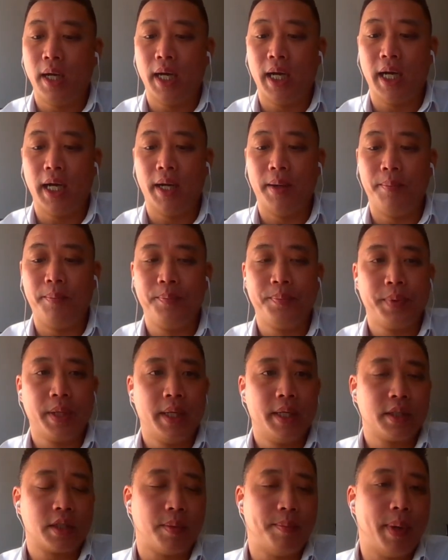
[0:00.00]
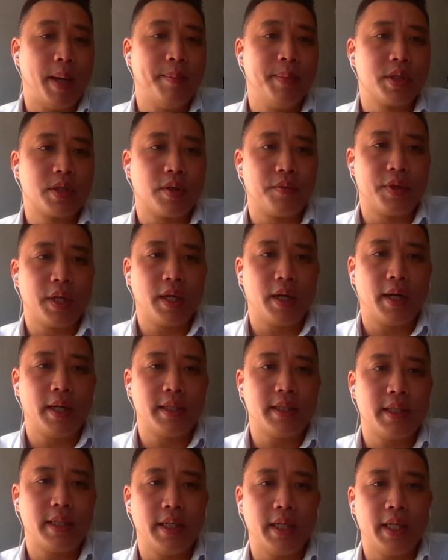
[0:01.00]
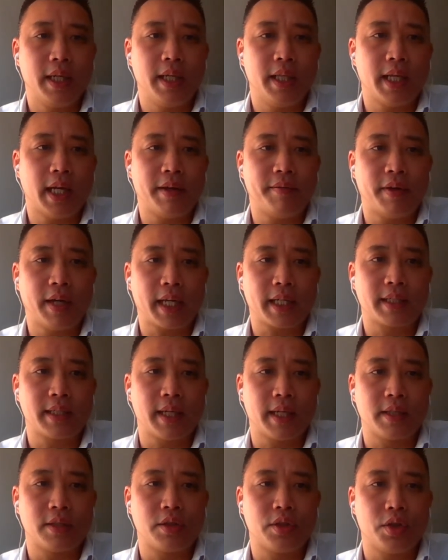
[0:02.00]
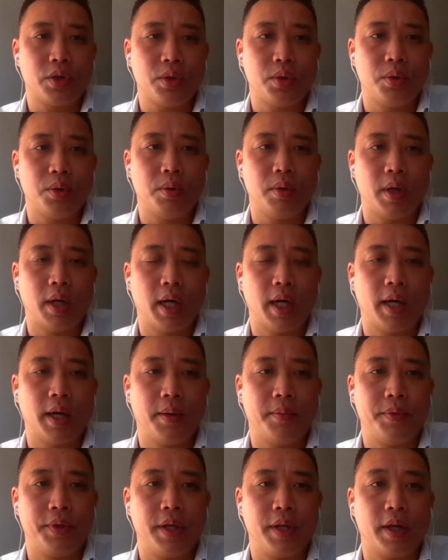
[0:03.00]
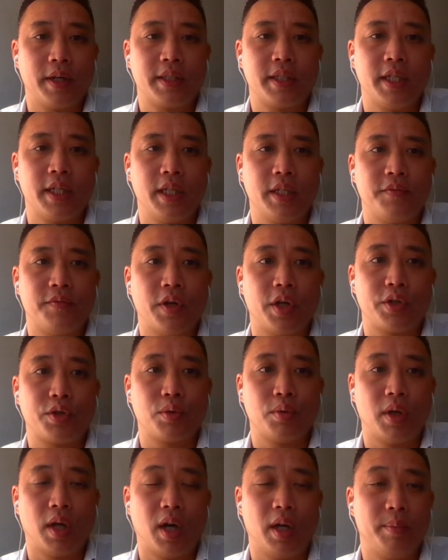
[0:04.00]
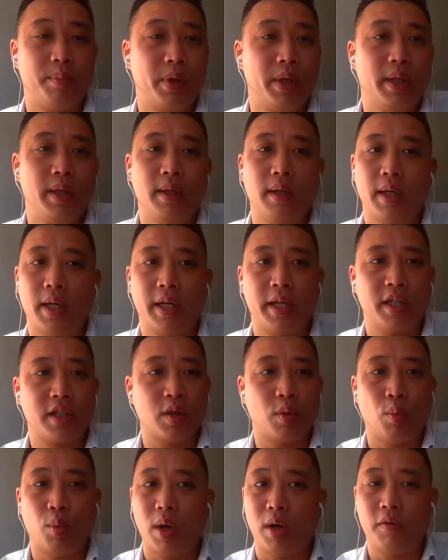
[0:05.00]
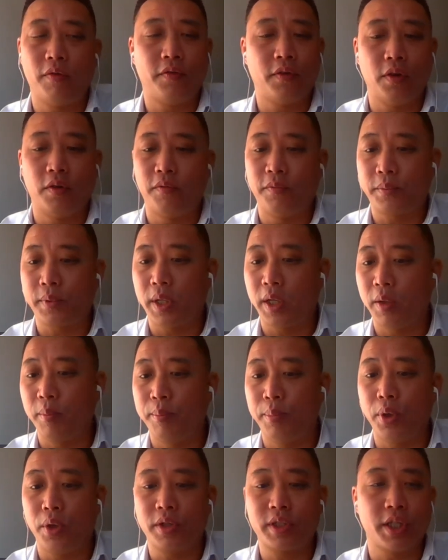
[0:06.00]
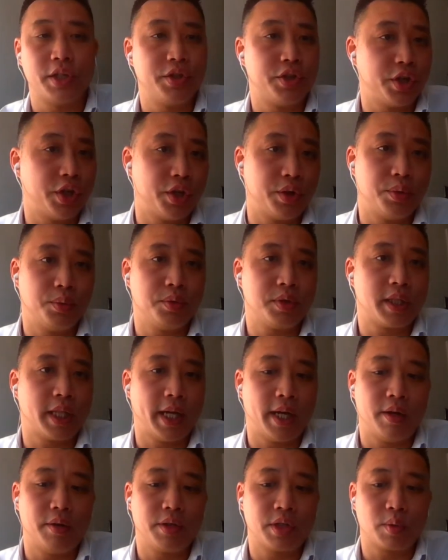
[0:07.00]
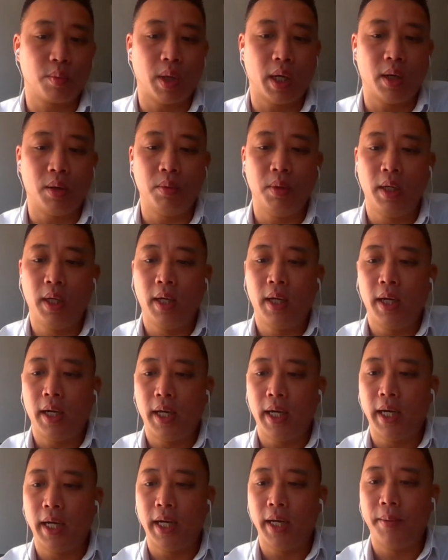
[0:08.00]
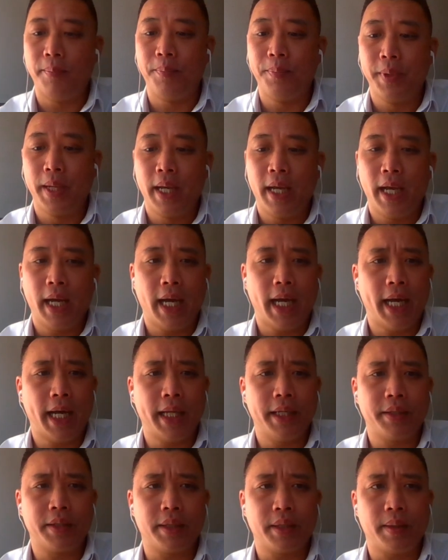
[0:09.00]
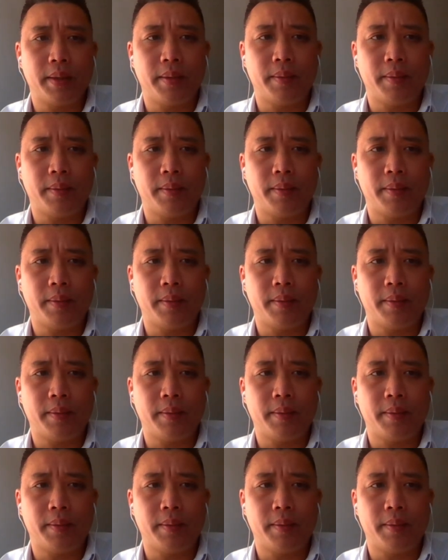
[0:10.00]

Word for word: Um, so members of the ICE, they have access to uh, the ICE's virtual library, and there's a wealth of kind of books and journals there as well. Um, and